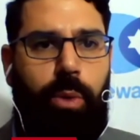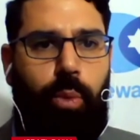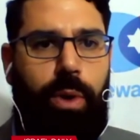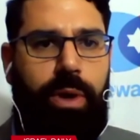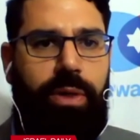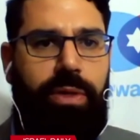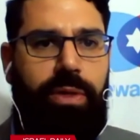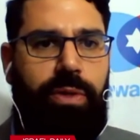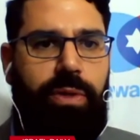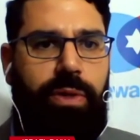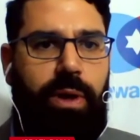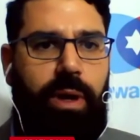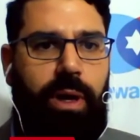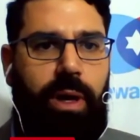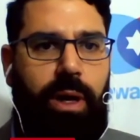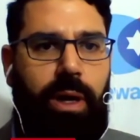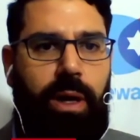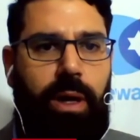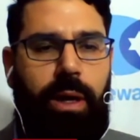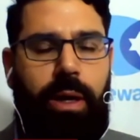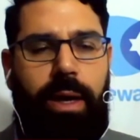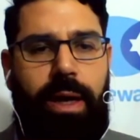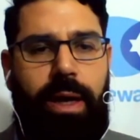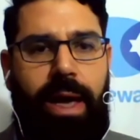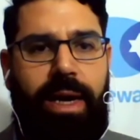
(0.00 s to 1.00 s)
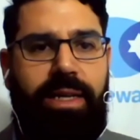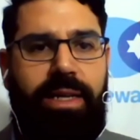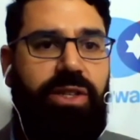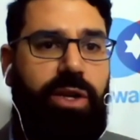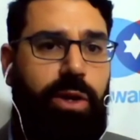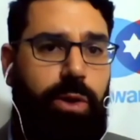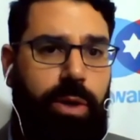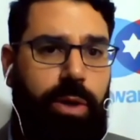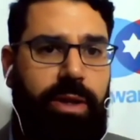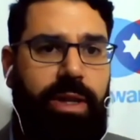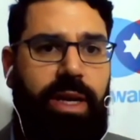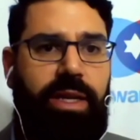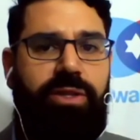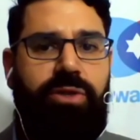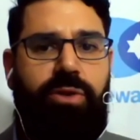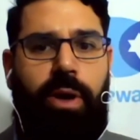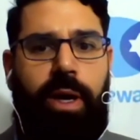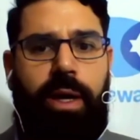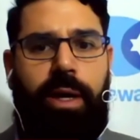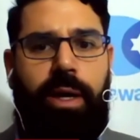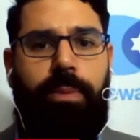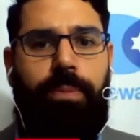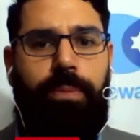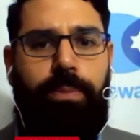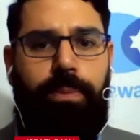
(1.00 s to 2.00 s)
with executing
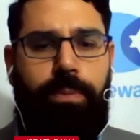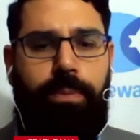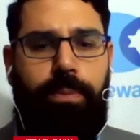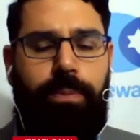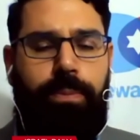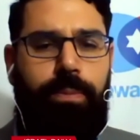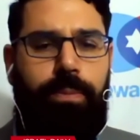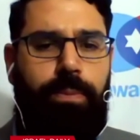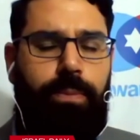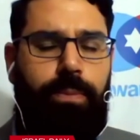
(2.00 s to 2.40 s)
that strike.